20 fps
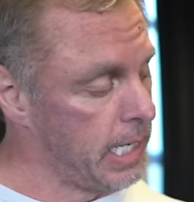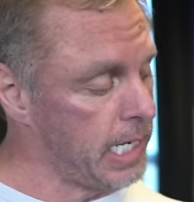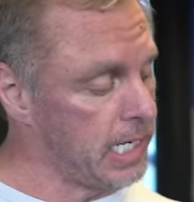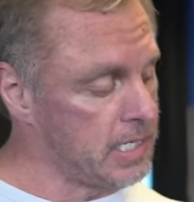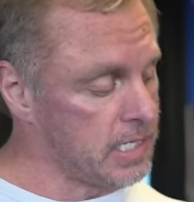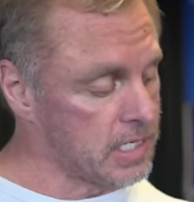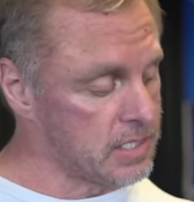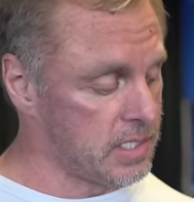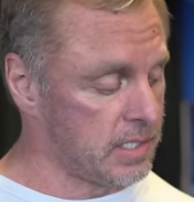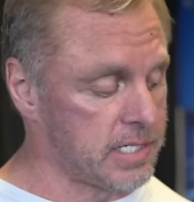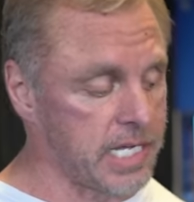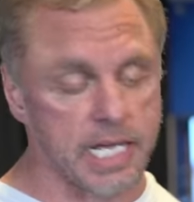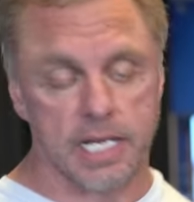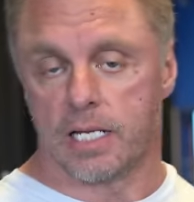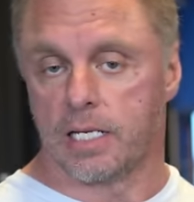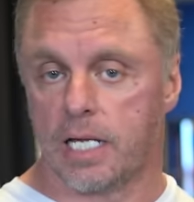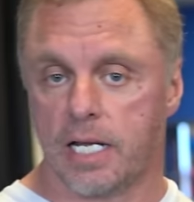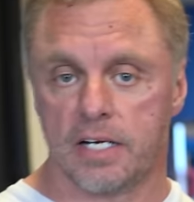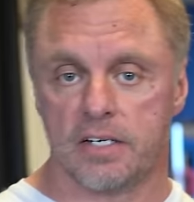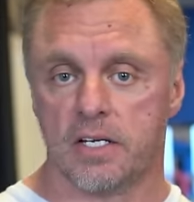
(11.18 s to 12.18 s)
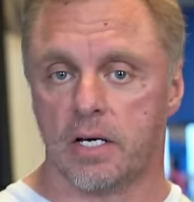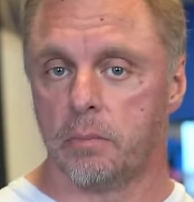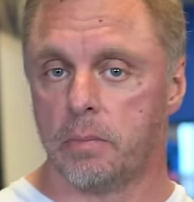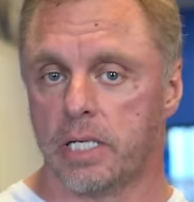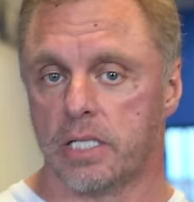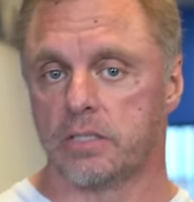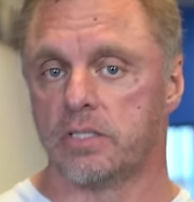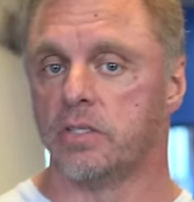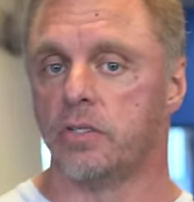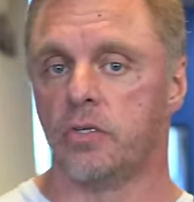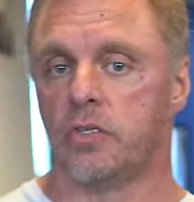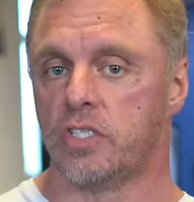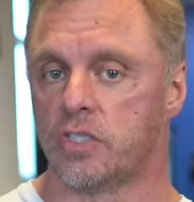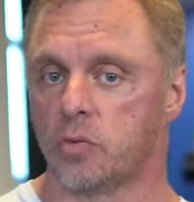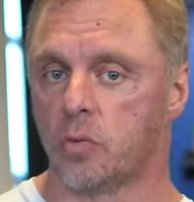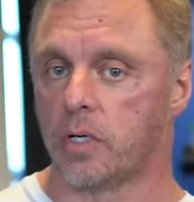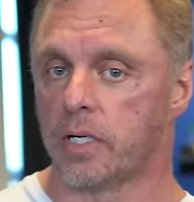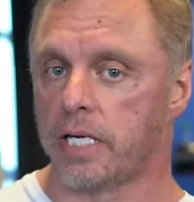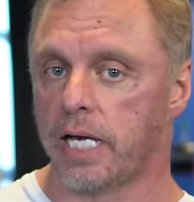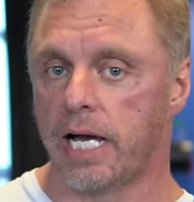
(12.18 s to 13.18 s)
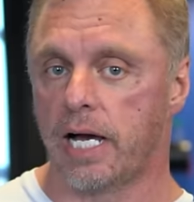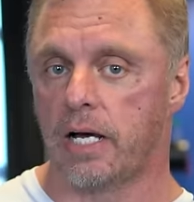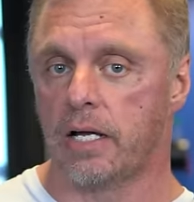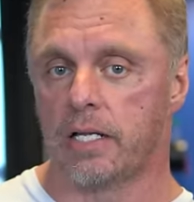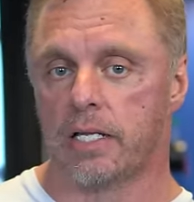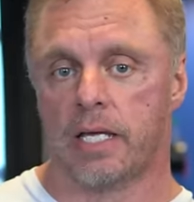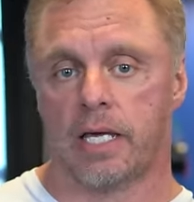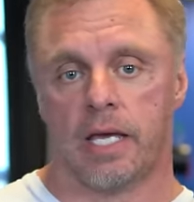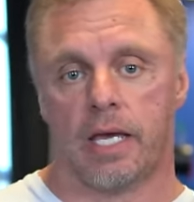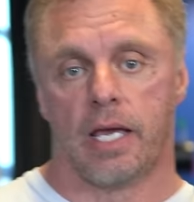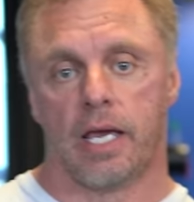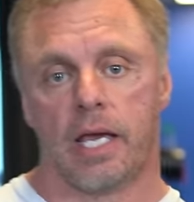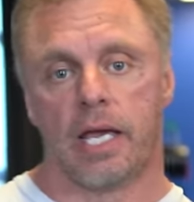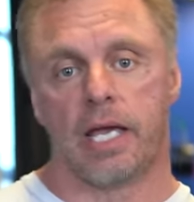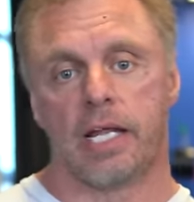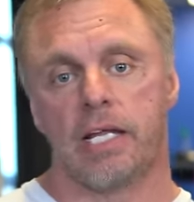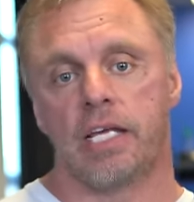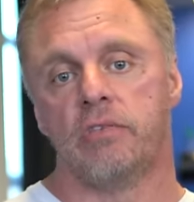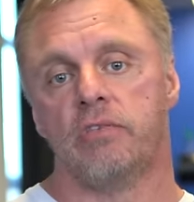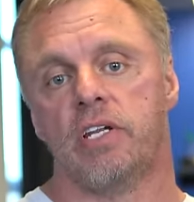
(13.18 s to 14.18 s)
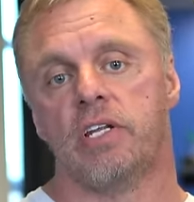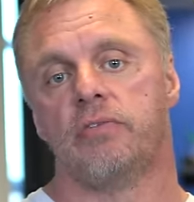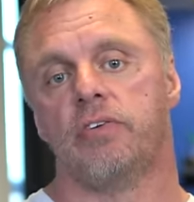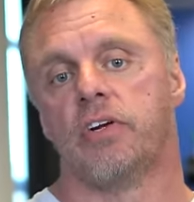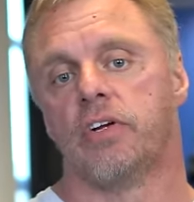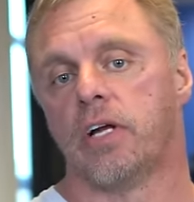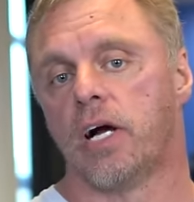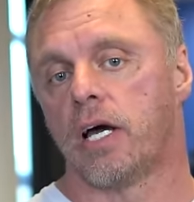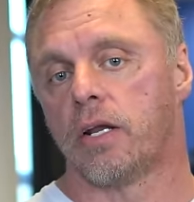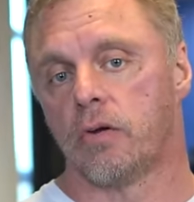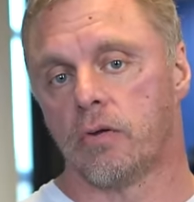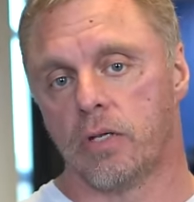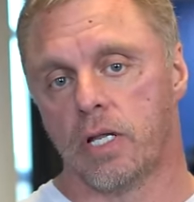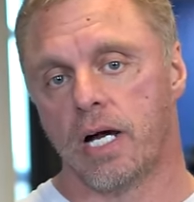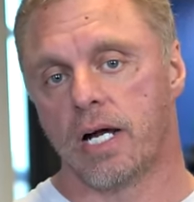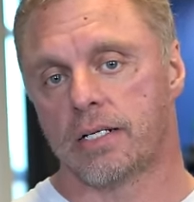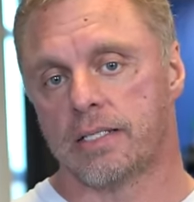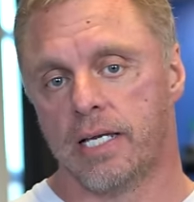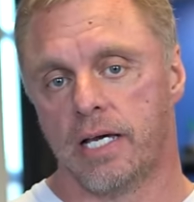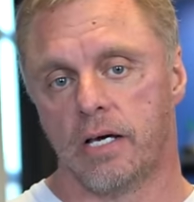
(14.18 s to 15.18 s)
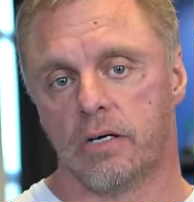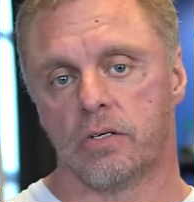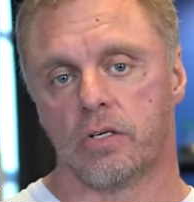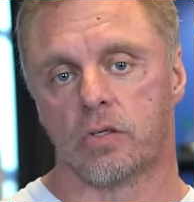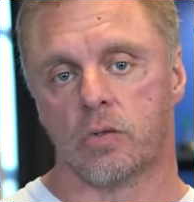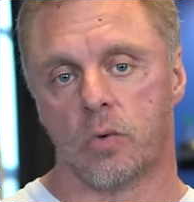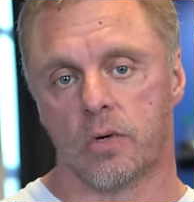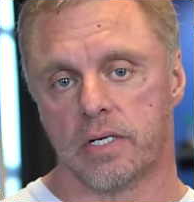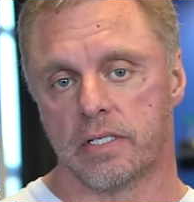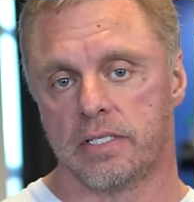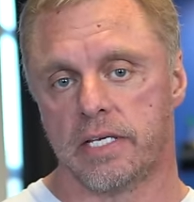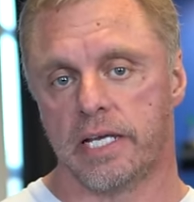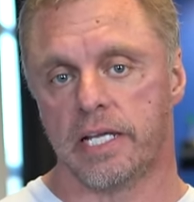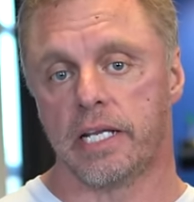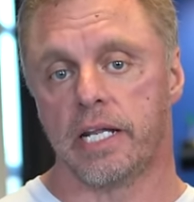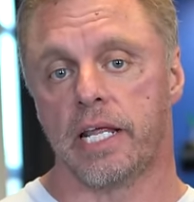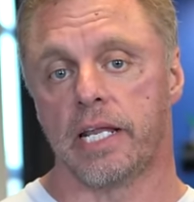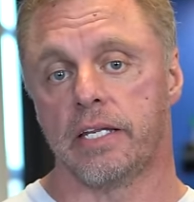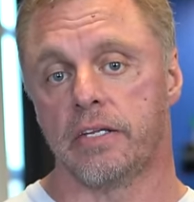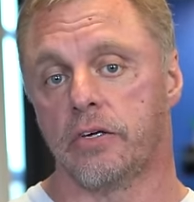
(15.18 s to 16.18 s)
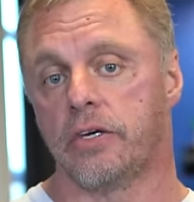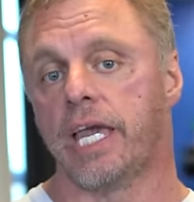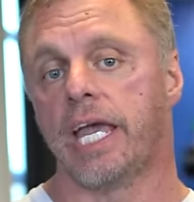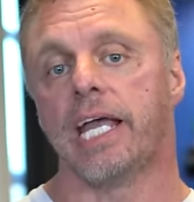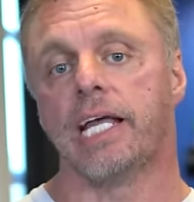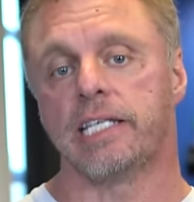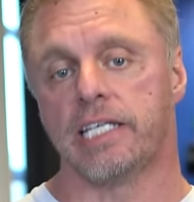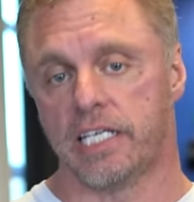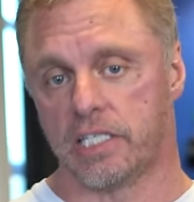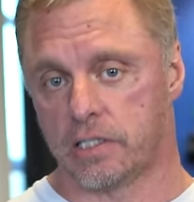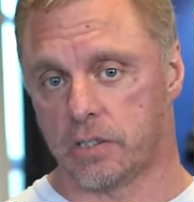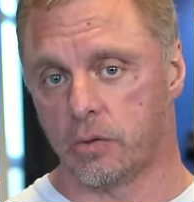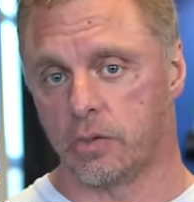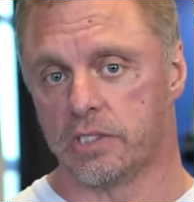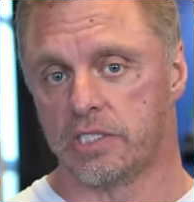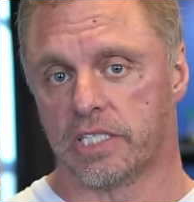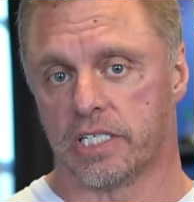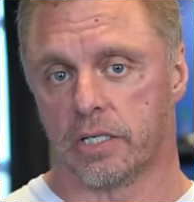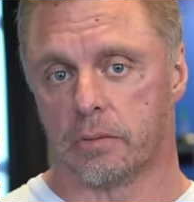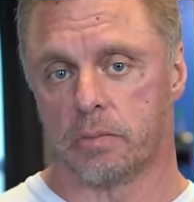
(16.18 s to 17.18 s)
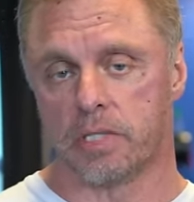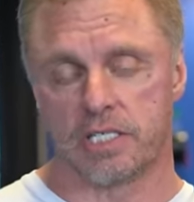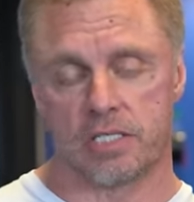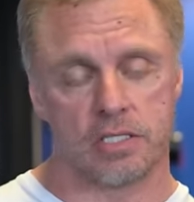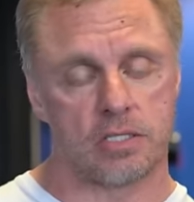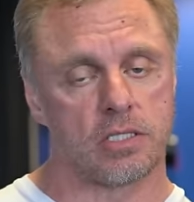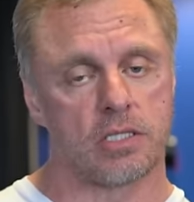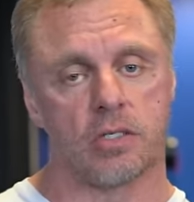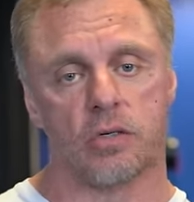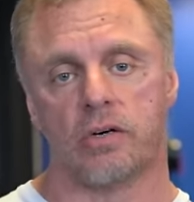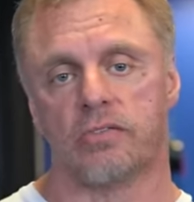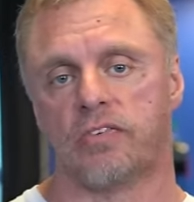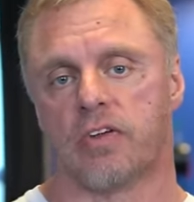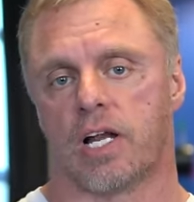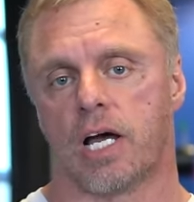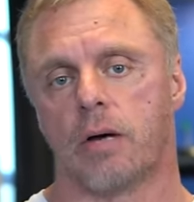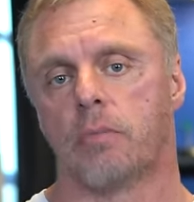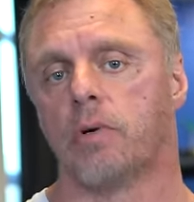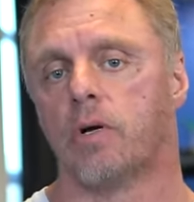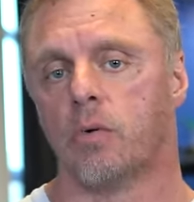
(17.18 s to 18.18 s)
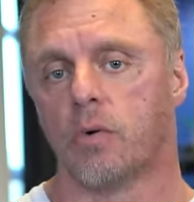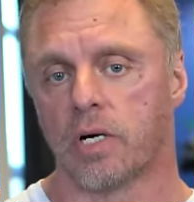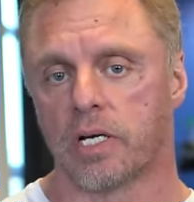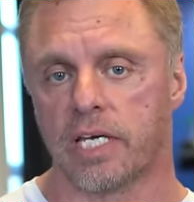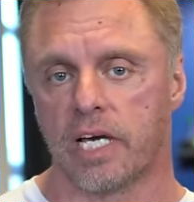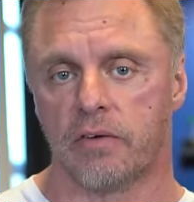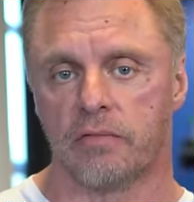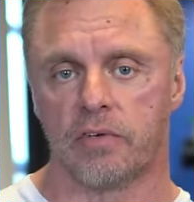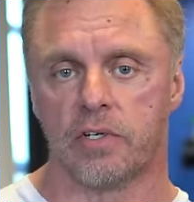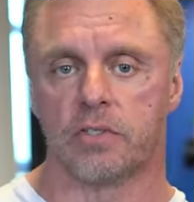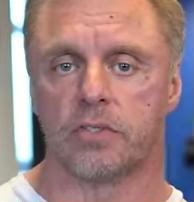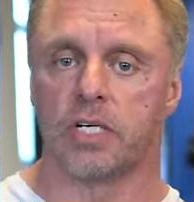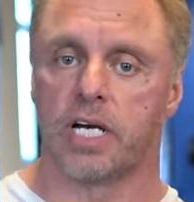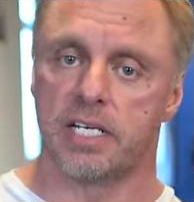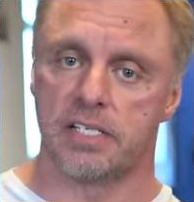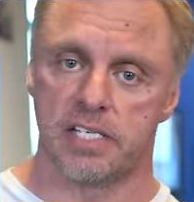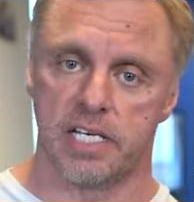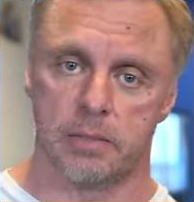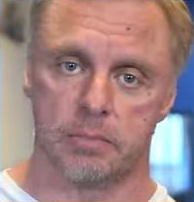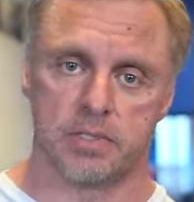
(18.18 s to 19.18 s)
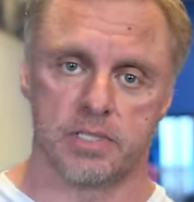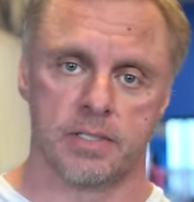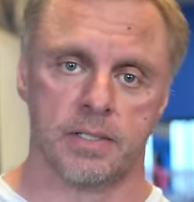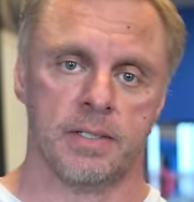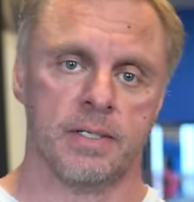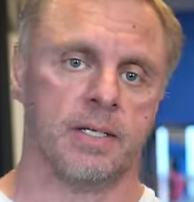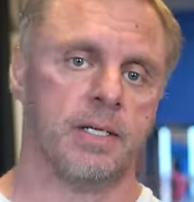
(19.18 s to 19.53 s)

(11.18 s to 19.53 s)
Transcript: It doesn't take a lot of dumbbells to do this workout, and even if you're not on lockdown or quarantine and you can get to a gym, this is still a phenomenal workout for your triceps.